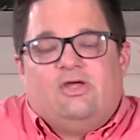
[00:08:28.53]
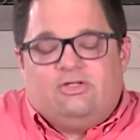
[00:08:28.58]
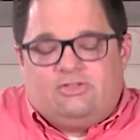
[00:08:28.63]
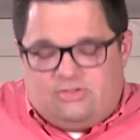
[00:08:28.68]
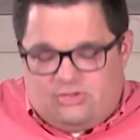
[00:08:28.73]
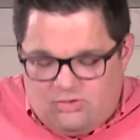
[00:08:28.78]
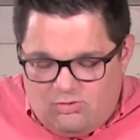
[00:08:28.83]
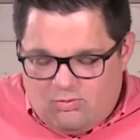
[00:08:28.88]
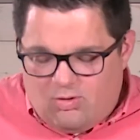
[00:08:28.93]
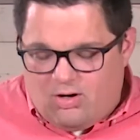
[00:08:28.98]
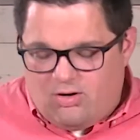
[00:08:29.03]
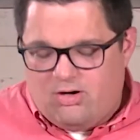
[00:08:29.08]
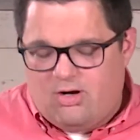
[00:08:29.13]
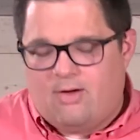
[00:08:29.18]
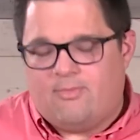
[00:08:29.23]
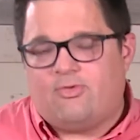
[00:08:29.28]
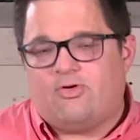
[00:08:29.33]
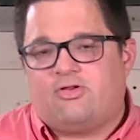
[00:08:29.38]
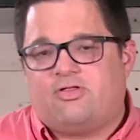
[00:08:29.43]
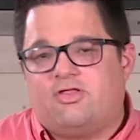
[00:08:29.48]
to our
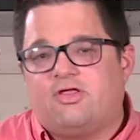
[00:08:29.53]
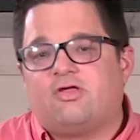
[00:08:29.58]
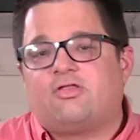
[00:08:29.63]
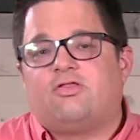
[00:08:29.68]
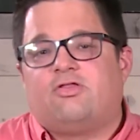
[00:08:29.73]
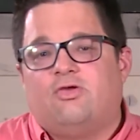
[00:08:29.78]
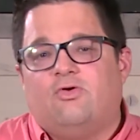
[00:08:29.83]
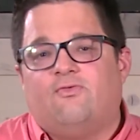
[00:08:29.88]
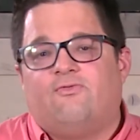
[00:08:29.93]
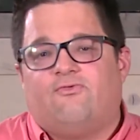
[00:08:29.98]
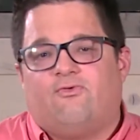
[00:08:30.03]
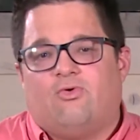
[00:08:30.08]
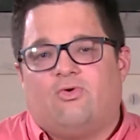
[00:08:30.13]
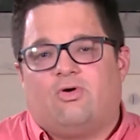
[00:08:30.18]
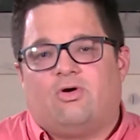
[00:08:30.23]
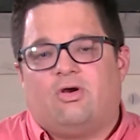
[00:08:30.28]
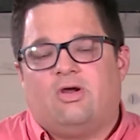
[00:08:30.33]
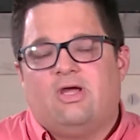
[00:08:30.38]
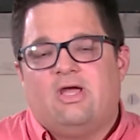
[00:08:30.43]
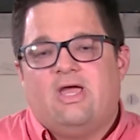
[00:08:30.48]
number
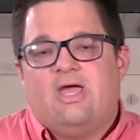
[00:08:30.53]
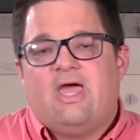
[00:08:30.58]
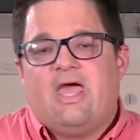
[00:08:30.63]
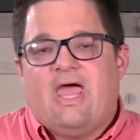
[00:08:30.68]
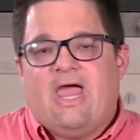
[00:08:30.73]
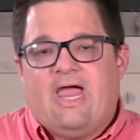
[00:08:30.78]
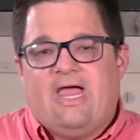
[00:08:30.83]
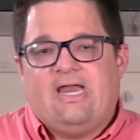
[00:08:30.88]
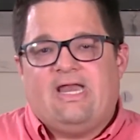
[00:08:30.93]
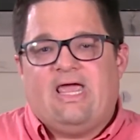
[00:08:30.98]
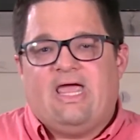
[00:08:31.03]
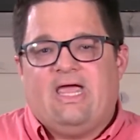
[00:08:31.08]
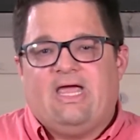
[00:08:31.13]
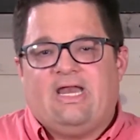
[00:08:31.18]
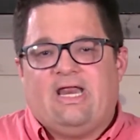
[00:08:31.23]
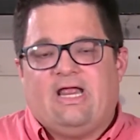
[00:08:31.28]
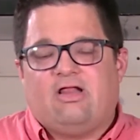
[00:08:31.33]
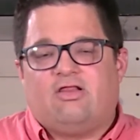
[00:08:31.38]
62488,